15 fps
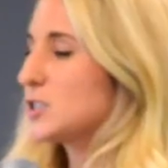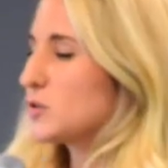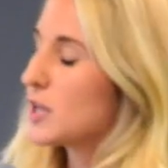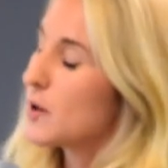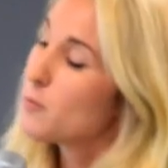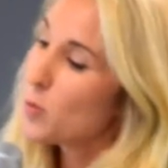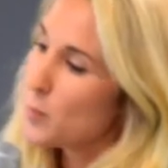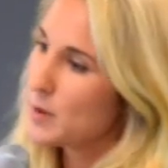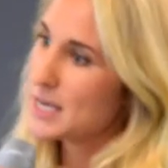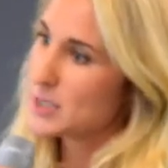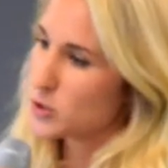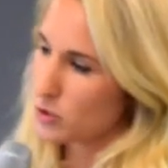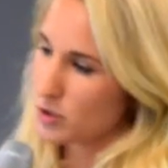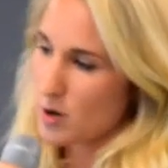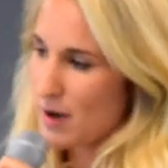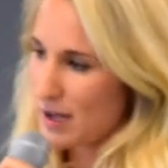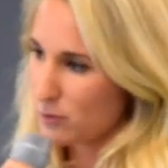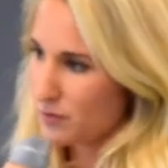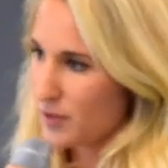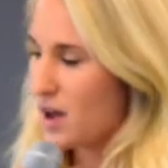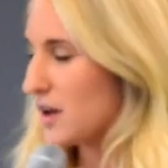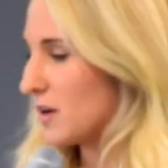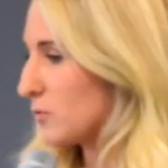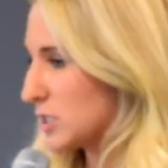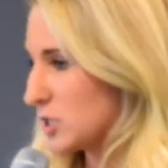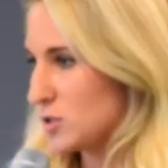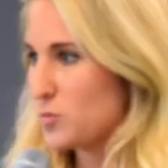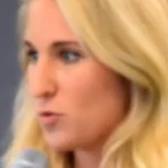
So there will be a certain amount of data, which is